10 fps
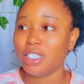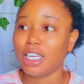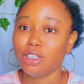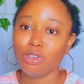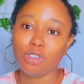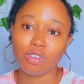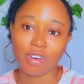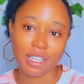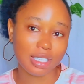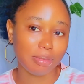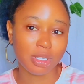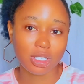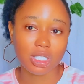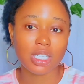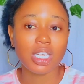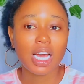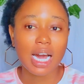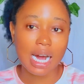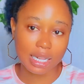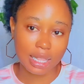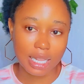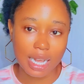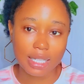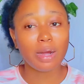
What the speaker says: then you use your vitamin C at night.